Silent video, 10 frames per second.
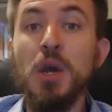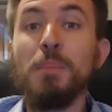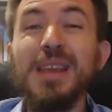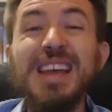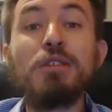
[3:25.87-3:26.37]

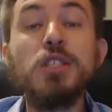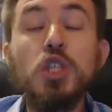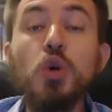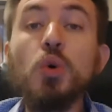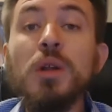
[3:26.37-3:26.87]
But they're a
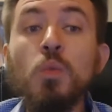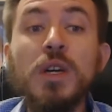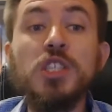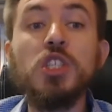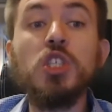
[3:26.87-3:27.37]
tool in
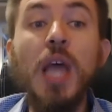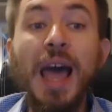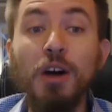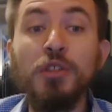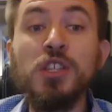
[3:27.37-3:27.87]
which
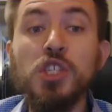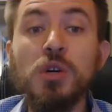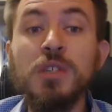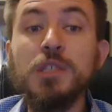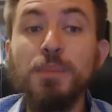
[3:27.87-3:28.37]
health
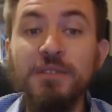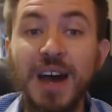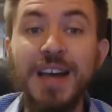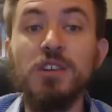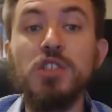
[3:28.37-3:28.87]
insurance
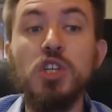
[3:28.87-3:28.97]
providers